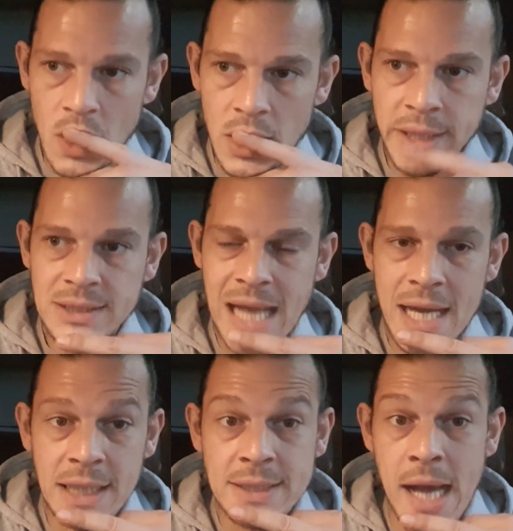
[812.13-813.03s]

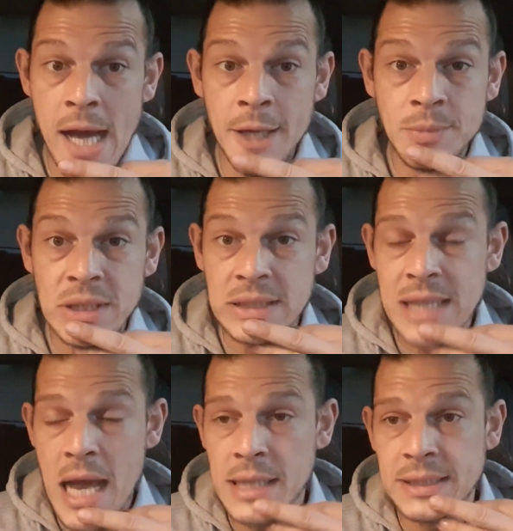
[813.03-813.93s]
Exciting times,
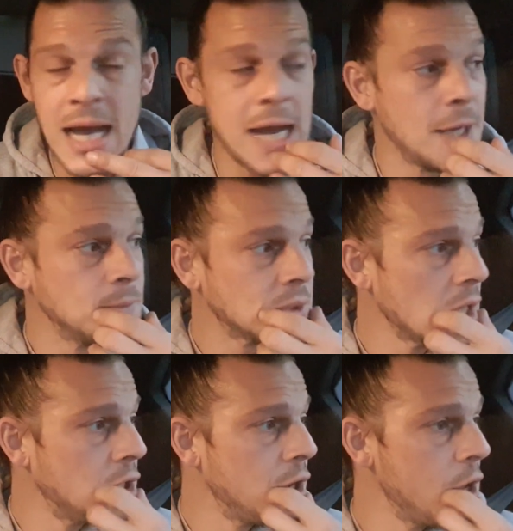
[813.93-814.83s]

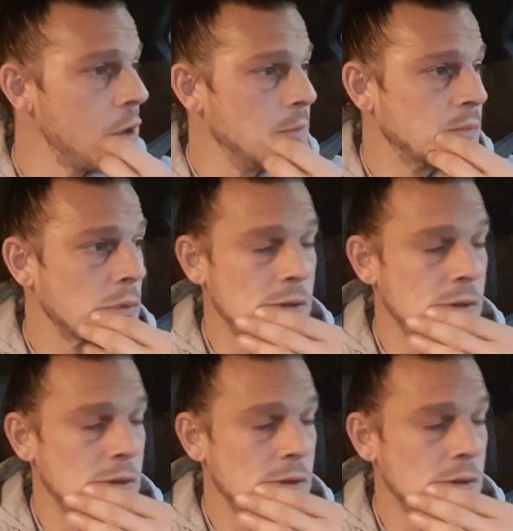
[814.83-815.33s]
and